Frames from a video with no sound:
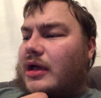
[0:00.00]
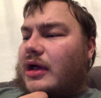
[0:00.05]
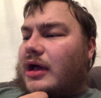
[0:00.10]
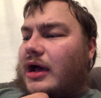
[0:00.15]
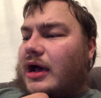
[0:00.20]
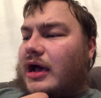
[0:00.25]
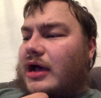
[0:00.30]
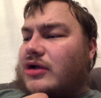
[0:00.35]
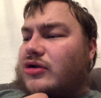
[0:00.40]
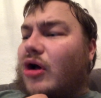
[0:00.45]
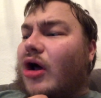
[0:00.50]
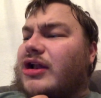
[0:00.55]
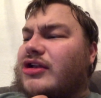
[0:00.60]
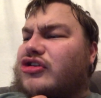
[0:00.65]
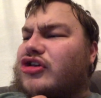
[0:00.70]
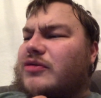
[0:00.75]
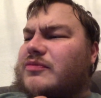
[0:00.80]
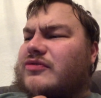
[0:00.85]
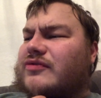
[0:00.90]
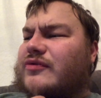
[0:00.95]
Not in
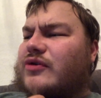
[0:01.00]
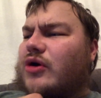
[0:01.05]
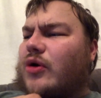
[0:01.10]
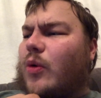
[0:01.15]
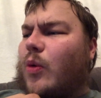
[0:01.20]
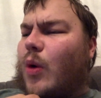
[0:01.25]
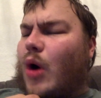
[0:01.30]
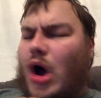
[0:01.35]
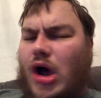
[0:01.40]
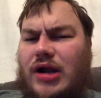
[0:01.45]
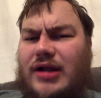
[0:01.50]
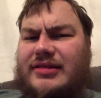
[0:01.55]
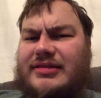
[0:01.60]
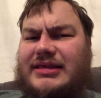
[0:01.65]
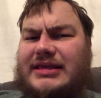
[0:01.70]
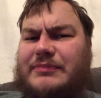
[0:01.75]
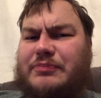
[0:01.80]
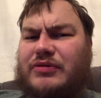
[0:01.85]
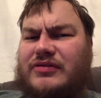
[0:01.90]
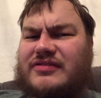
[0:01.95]
terms of
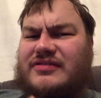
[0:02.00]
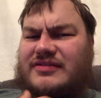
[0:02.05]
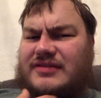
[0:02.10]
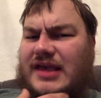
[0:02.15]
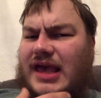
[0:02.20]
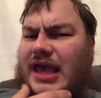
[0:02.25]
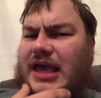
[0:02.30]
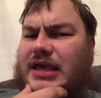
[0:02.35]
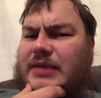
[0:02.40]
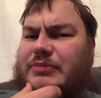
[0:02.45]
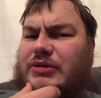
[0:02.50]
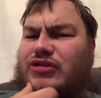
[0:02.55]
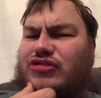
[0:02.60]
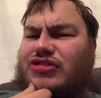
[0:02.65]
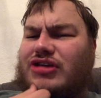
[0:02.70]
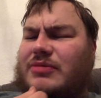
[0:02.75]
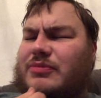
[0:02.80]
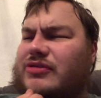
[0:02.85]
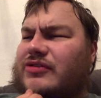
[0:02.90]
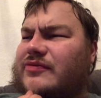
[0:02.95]
quality per se, but in
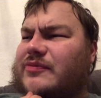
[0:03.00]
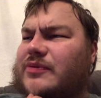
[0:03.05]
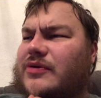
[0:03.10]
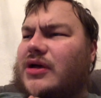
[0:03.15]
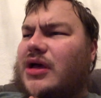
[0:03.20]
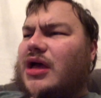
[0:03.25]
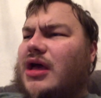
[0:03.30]
terms of